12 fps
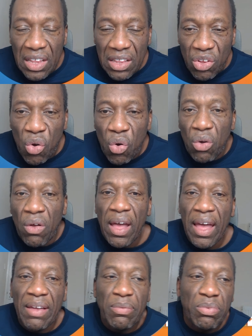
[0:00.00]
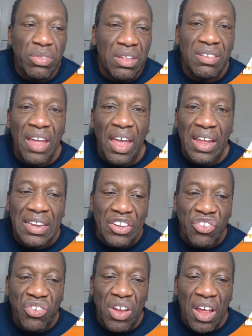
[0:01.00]
in your desired
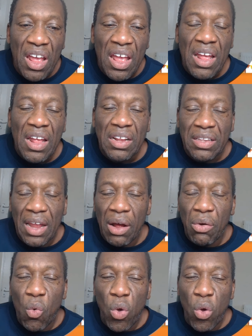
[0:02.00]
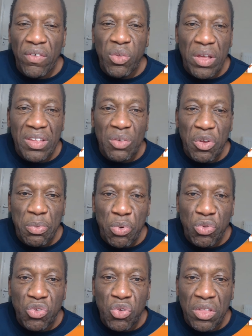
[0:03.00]
niche. Now, one of the ways in which
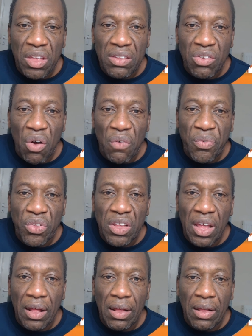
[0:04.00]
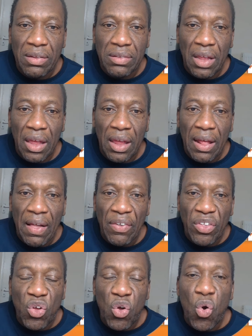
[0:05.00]
people do this often is they
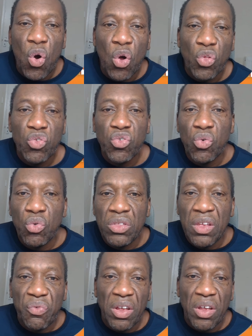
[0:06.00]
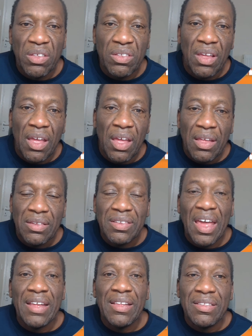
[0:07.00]
go onto different
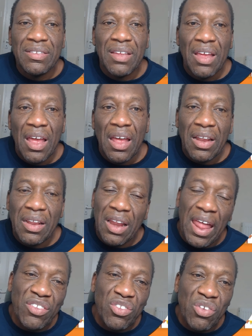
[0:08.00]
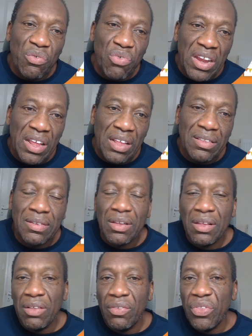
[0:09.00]
sites, the likes of
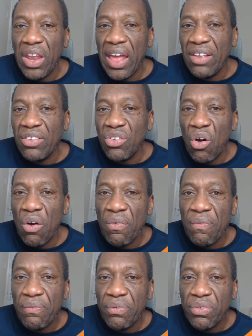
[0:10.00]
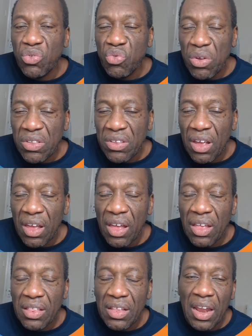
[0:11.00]
Reddit, the likes of
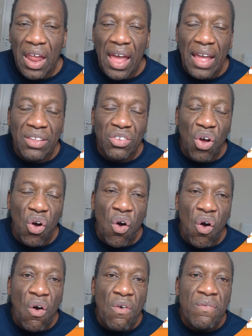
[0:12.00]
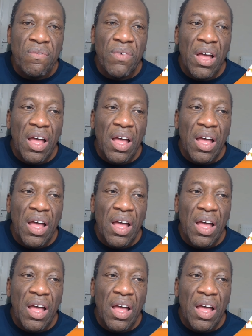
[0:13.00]
Twitter, the likes of